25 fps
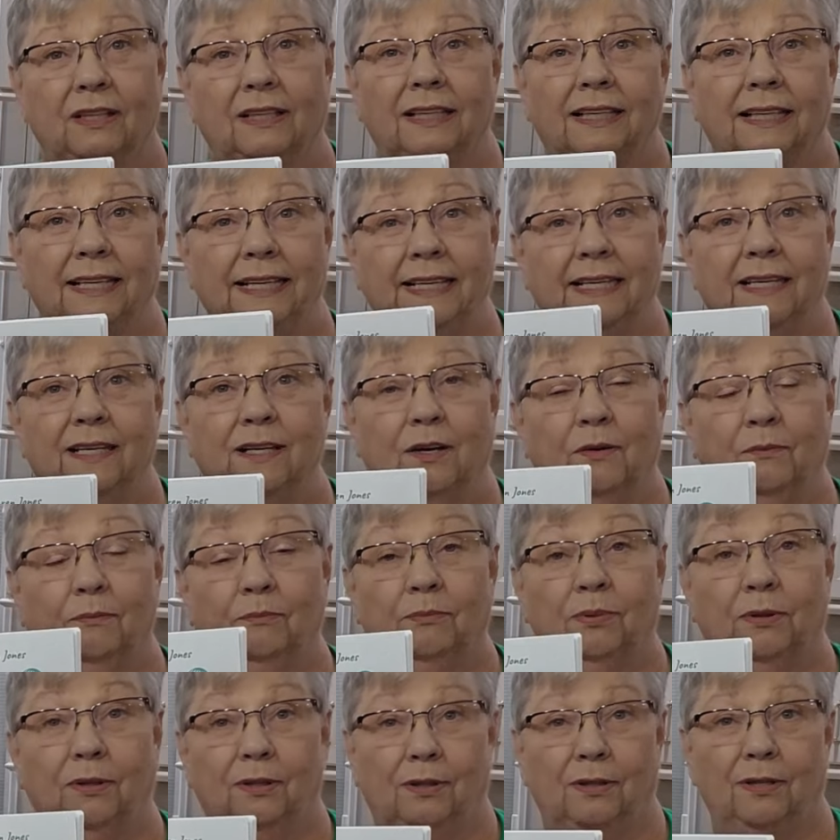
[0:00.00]
link
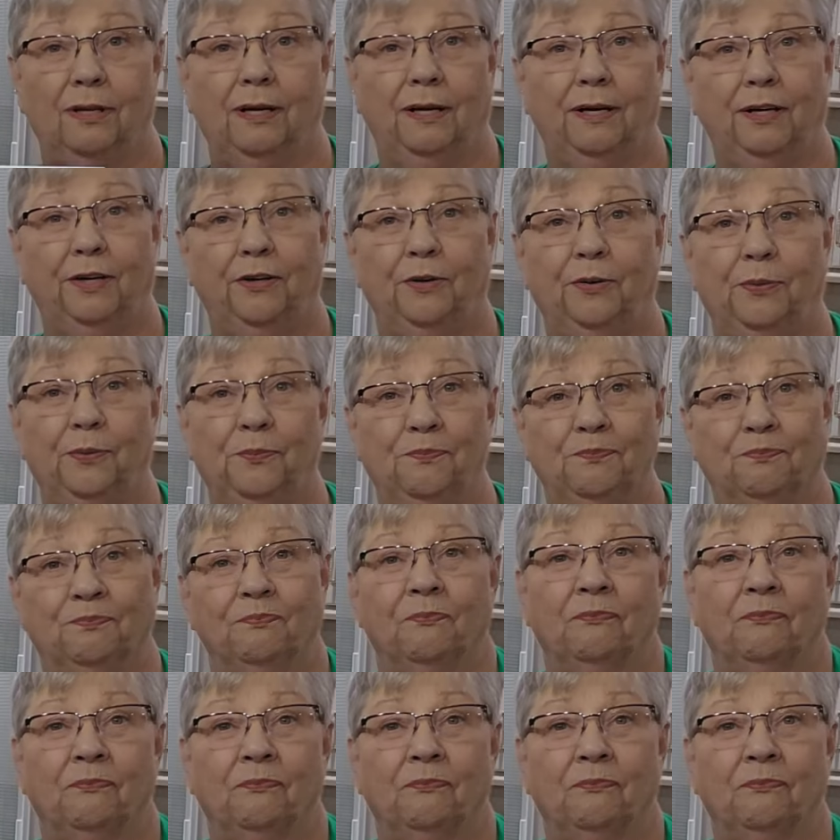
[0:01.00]
below